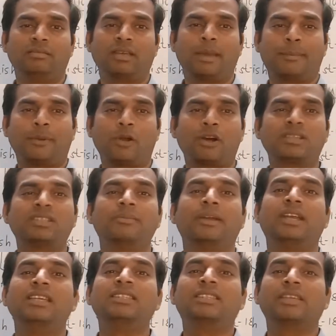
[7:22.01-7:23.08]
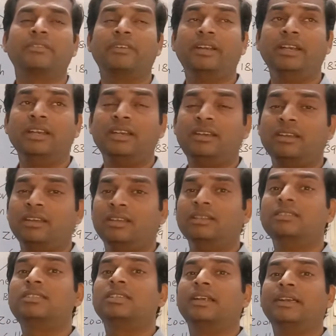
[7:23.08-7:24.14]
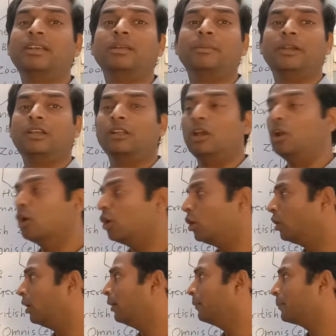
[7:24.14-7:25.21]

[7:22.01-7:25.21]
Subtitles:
approximately 17 centimeter long.